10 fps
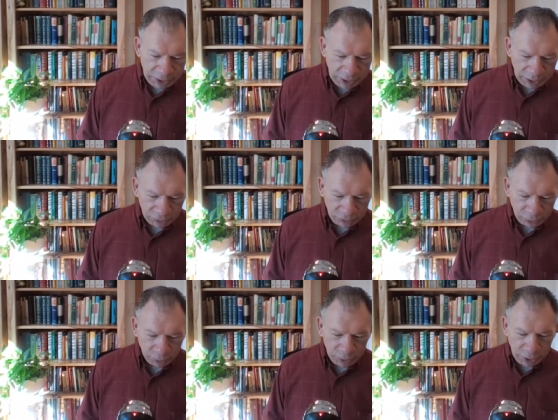And
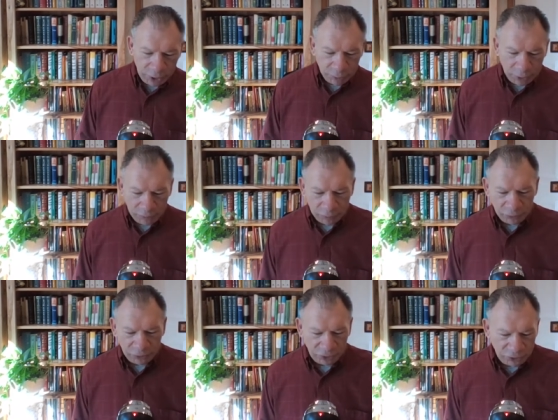so
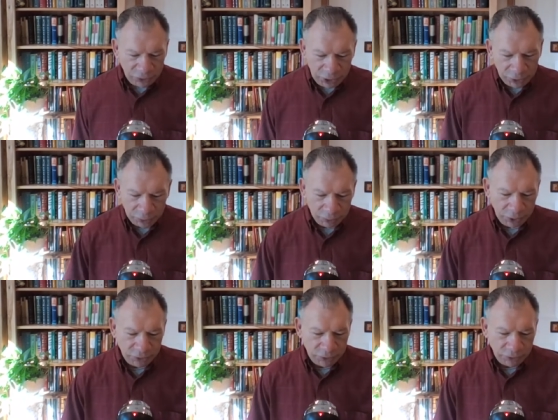Proverbs
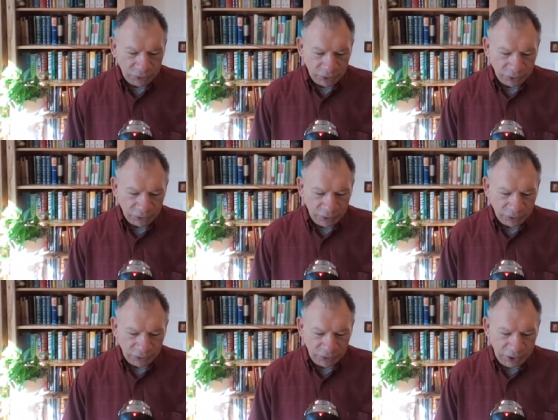16:32 says this,